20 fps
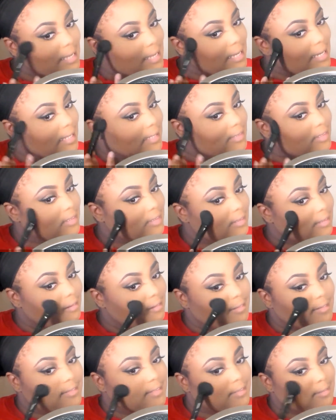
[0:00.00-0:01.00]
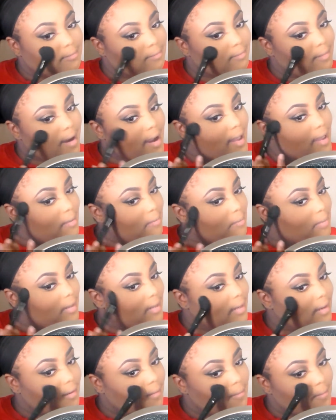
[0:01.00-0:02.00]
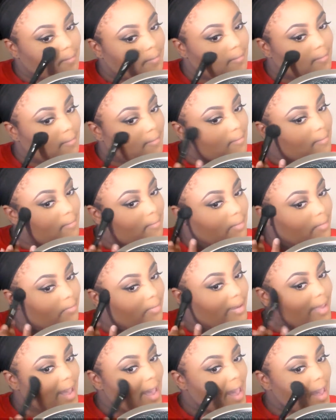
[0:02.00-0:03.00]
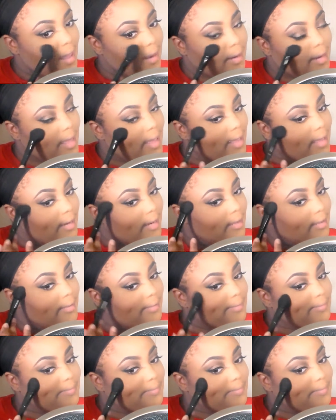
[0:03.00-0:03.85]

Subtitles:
And as you notice, it's right below where we highlighted.